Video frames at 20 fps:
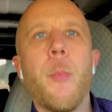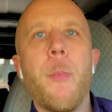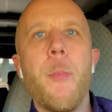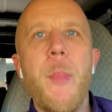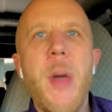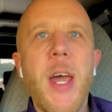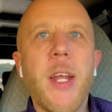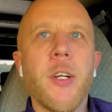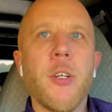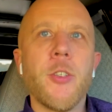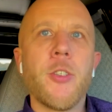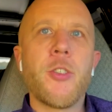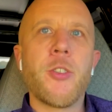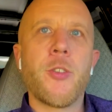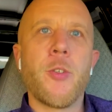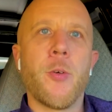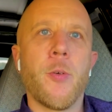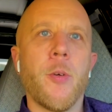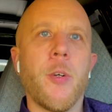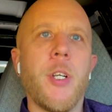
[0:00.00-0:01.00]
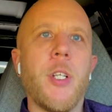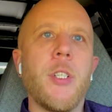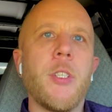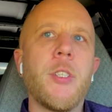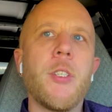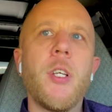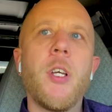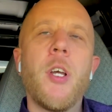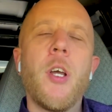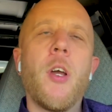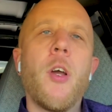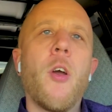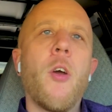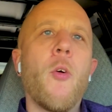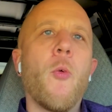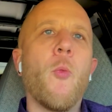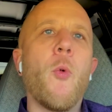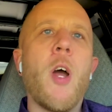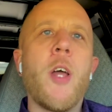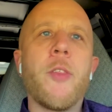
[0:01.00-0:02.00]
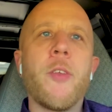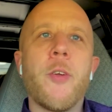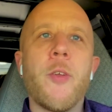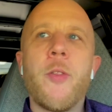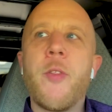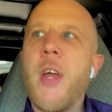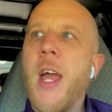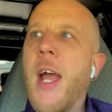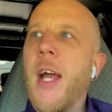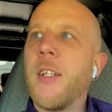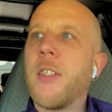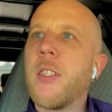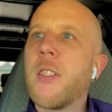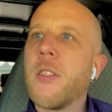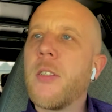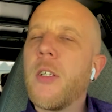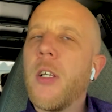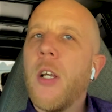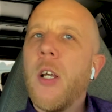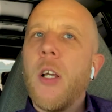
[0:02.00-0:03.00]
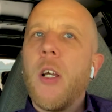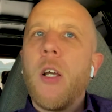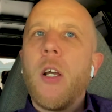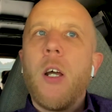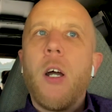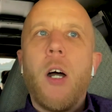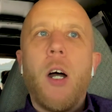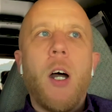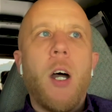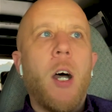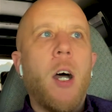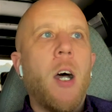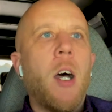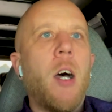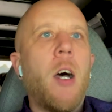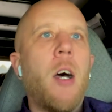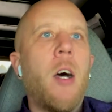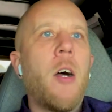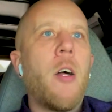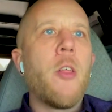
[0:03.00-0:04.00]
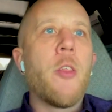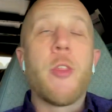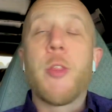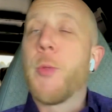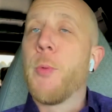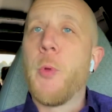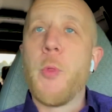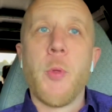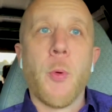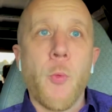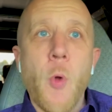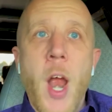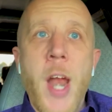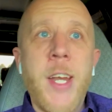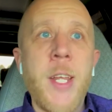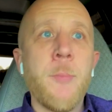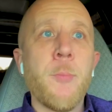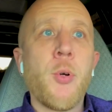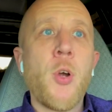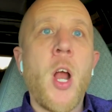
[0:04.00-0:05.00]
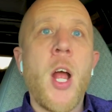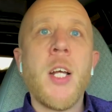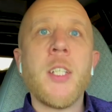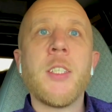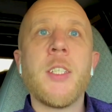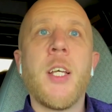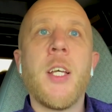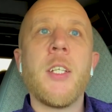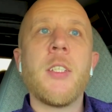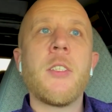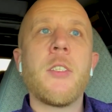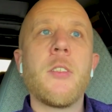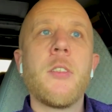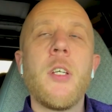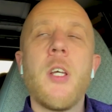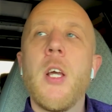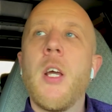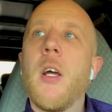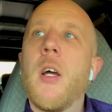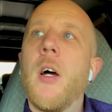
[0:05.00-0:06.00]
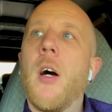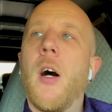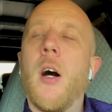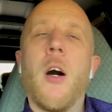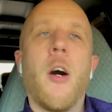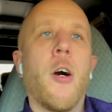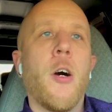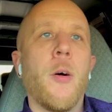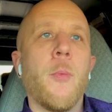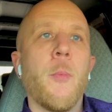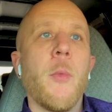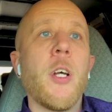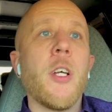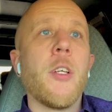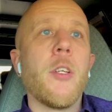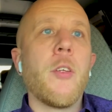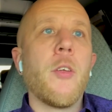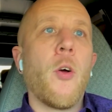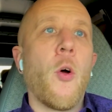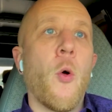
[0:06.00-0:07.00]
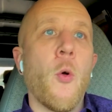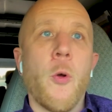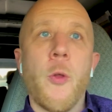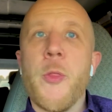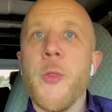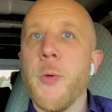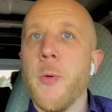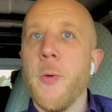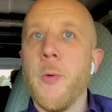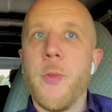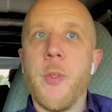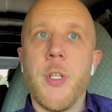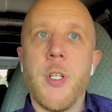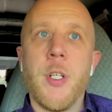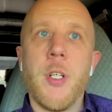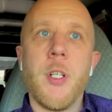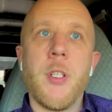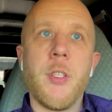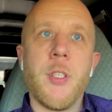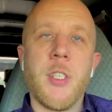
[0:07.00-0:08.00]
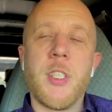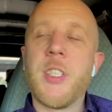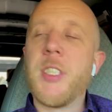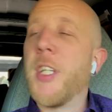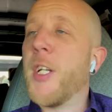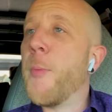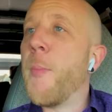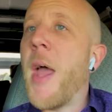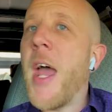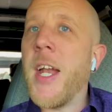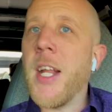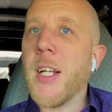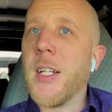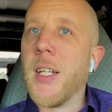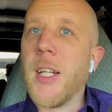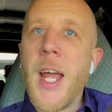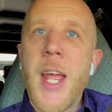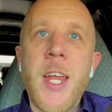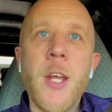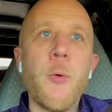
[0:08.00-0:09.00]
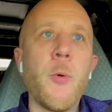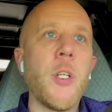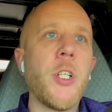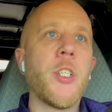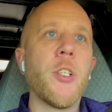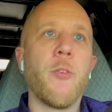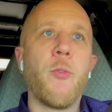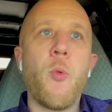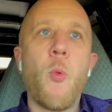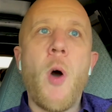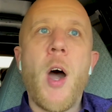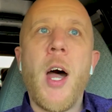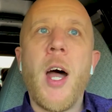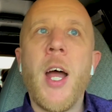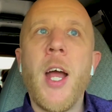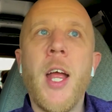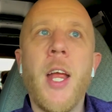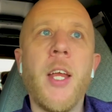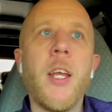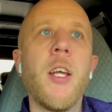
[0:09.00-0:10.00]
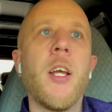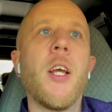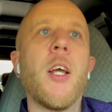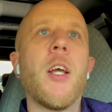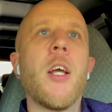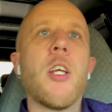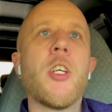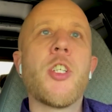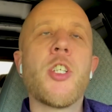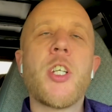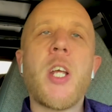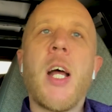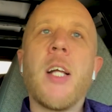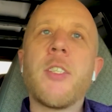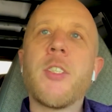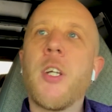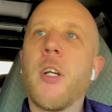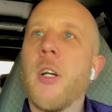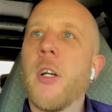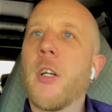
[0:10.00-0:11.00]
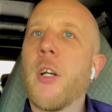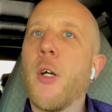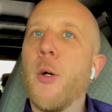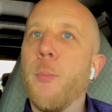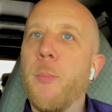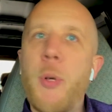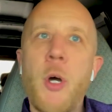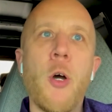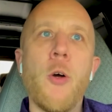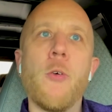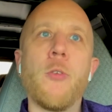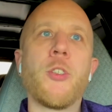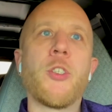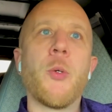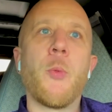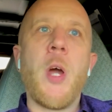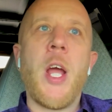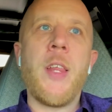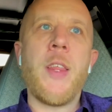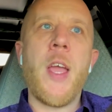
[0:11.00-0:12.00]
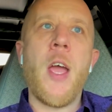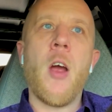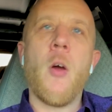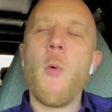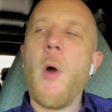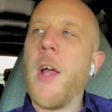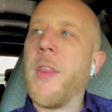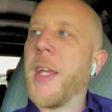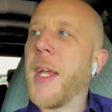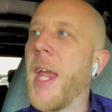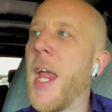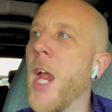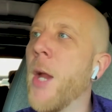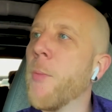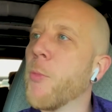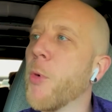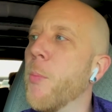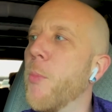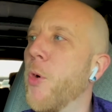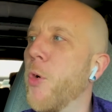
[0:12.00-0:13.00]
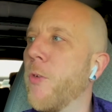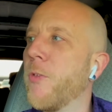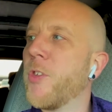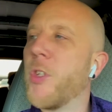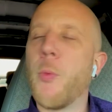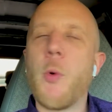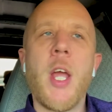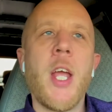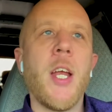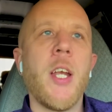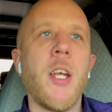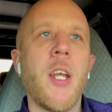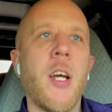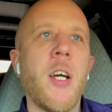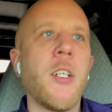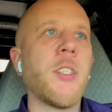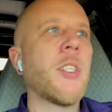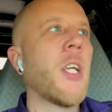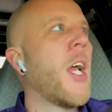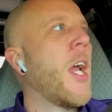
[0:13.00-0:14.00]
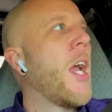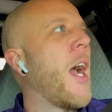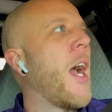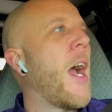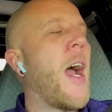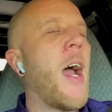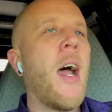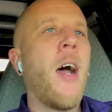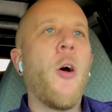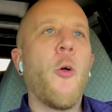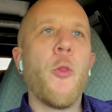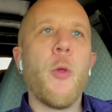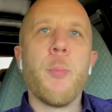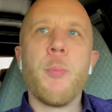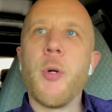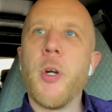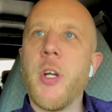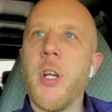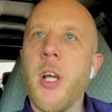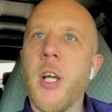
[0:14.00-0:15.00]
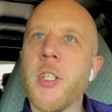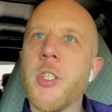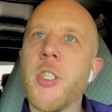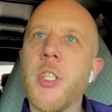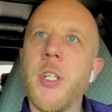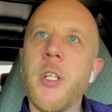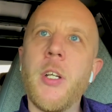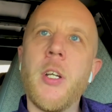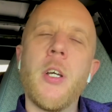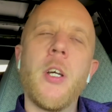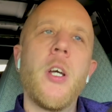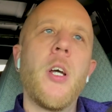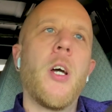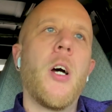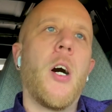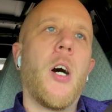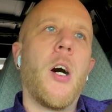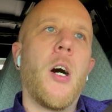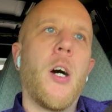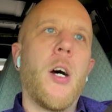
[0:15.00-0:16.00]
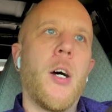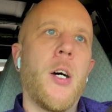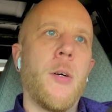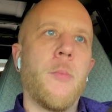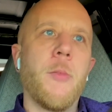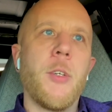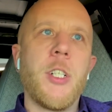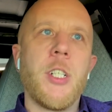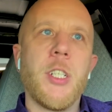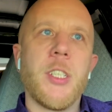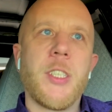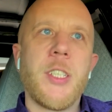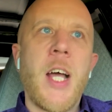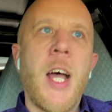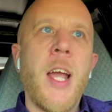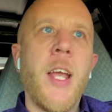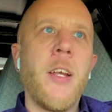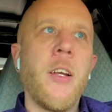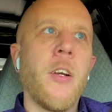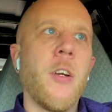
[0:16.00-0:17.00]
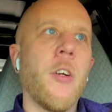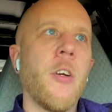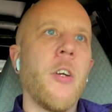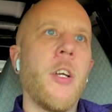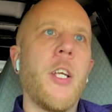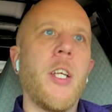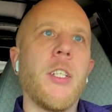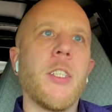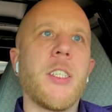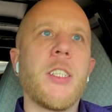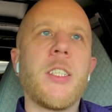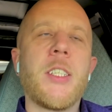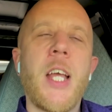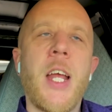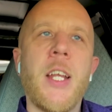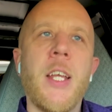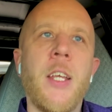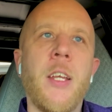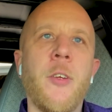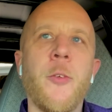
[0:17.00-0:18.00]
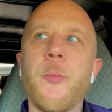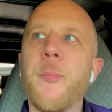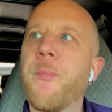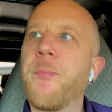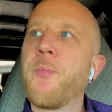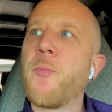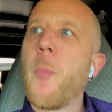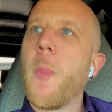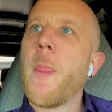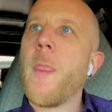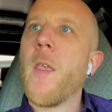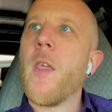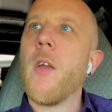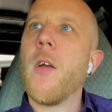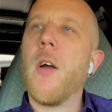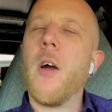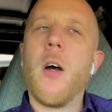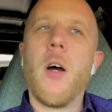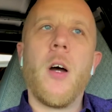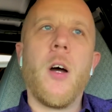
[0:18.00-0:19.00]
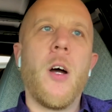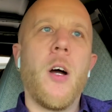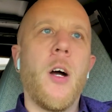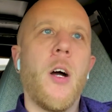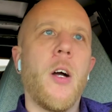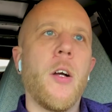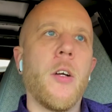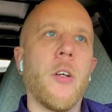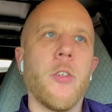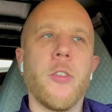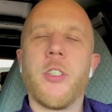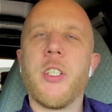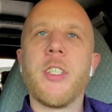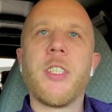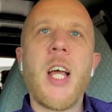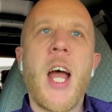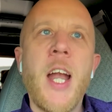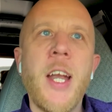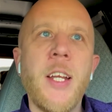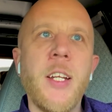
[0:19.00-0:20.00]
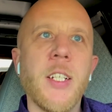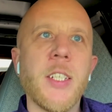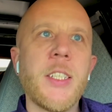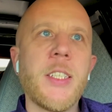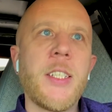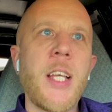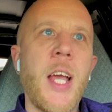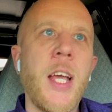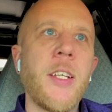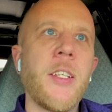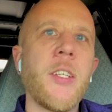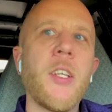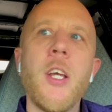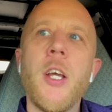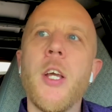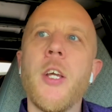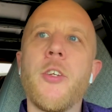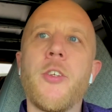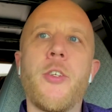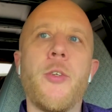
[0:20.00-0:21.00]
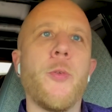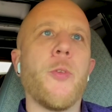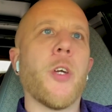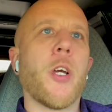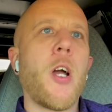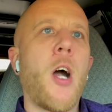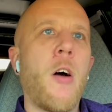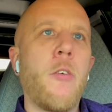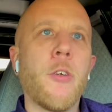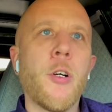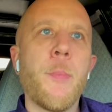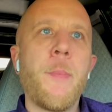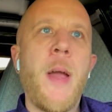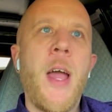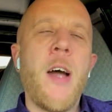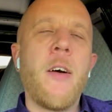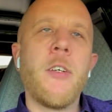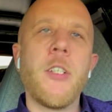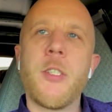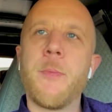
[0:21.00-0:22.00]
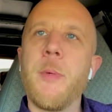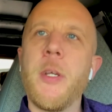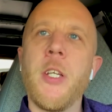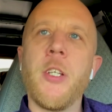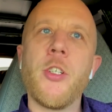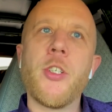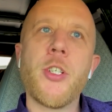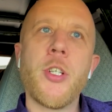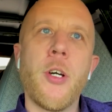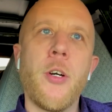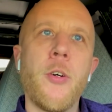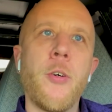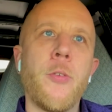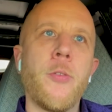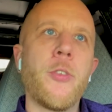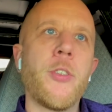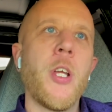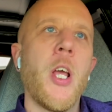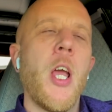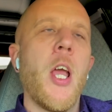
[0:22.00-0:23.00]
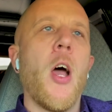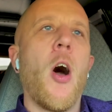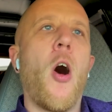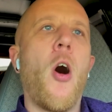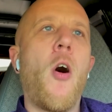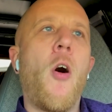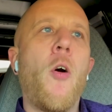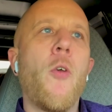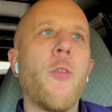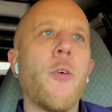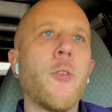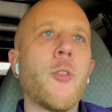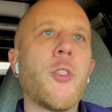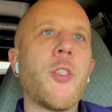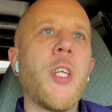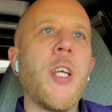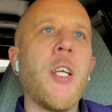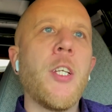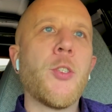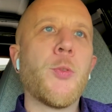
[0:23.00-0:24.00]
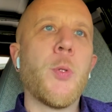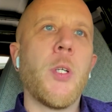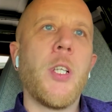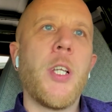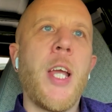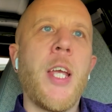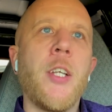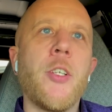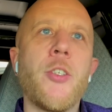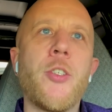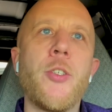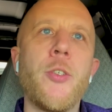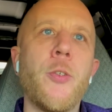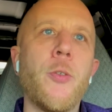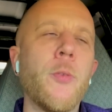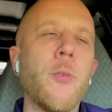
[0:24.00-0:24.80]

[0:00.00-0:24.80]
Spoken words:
better stories, whether that's through the writing process, or through the cinematic language of why shots are composed the way they are, why the camera moves the way it does, how the production designer is setting or designing a set, to the color palettes being chose. All those things relate to